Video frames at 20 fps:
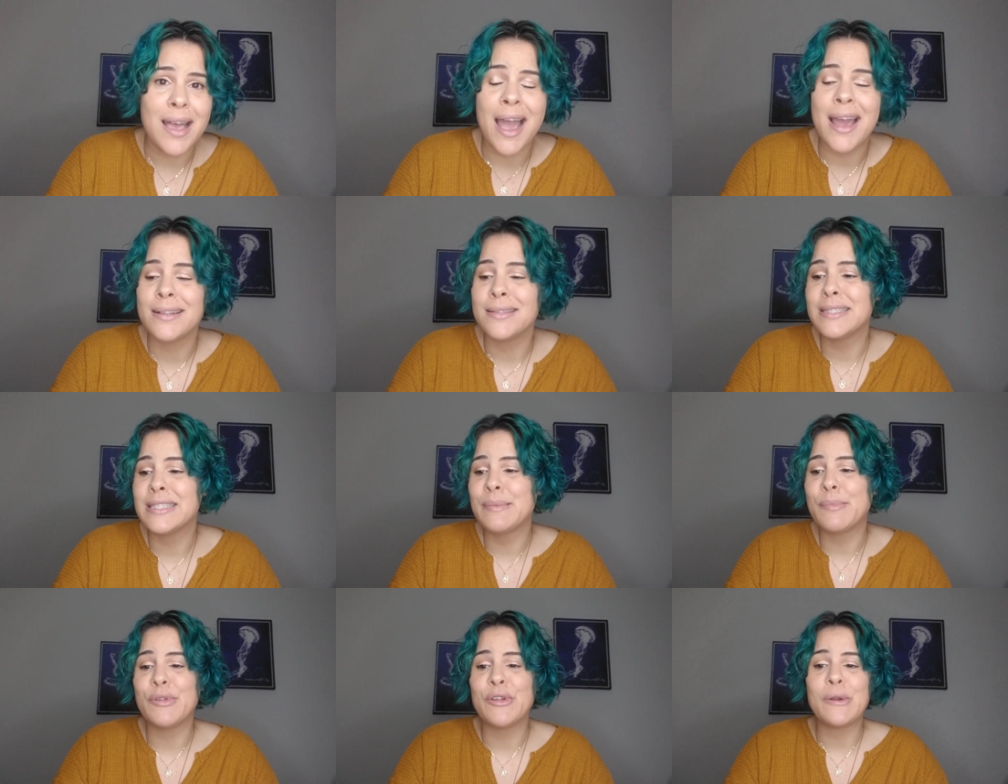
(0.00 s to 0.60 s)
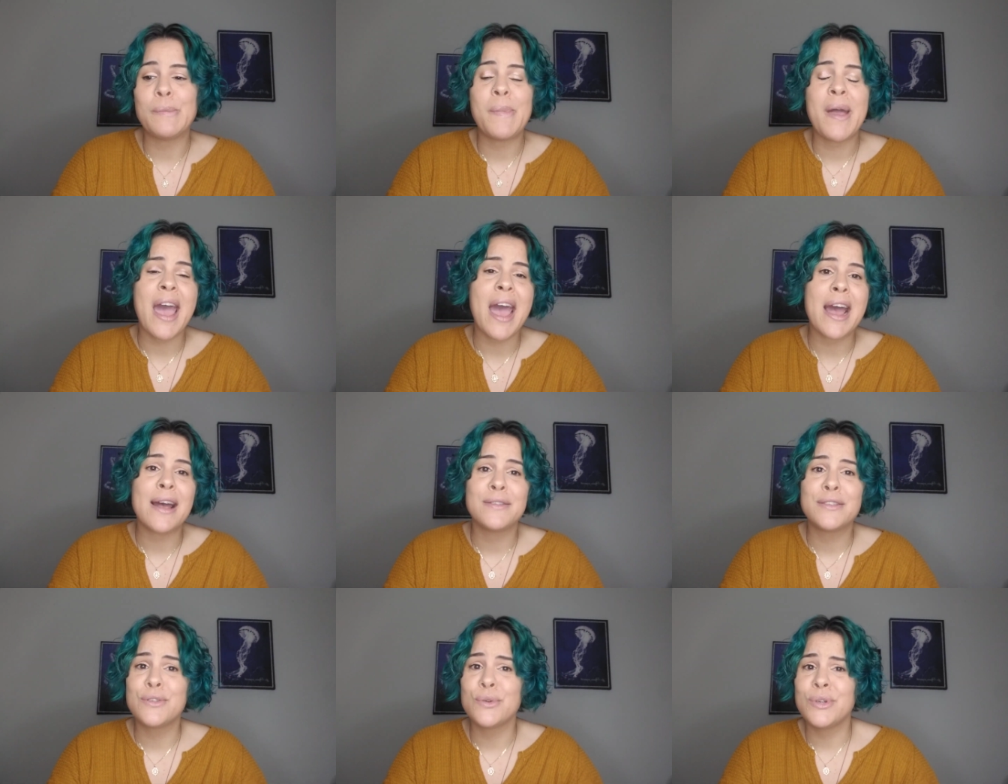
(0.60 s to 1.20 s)
on similar
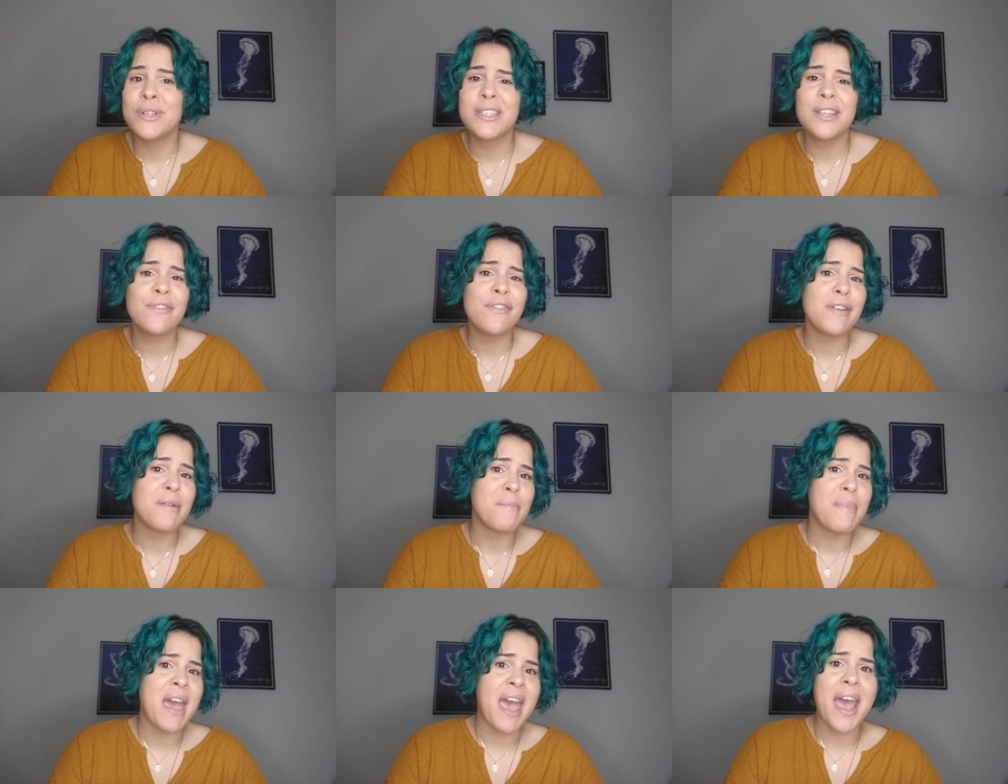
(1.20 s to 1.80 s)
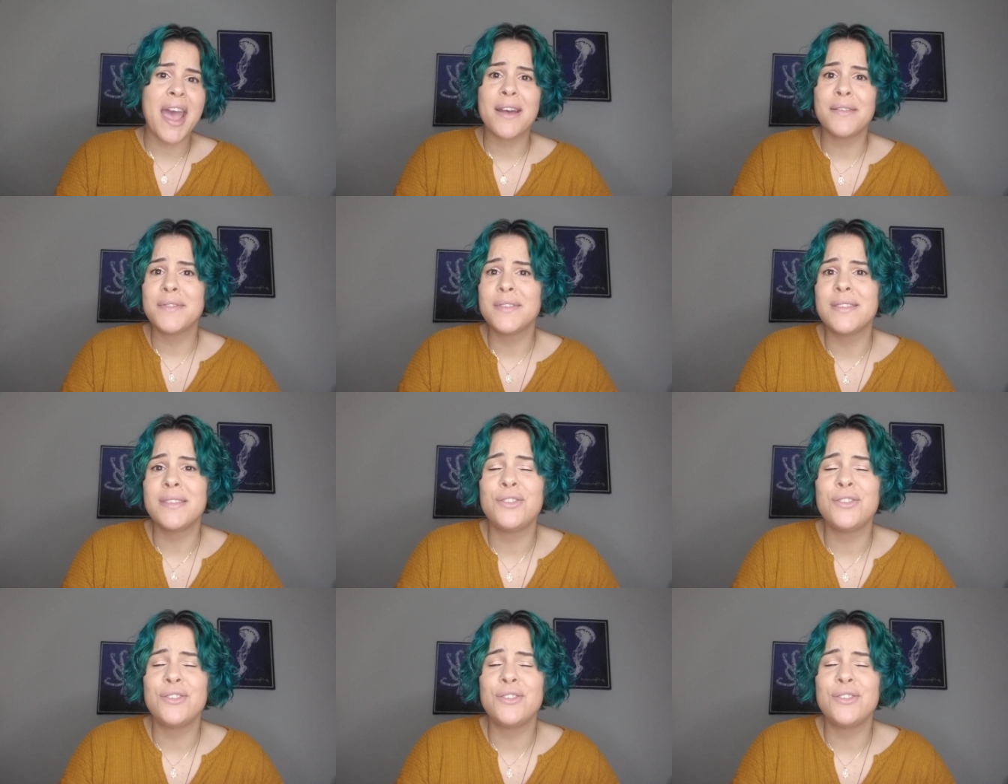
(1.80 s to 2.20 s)
paths or different paths,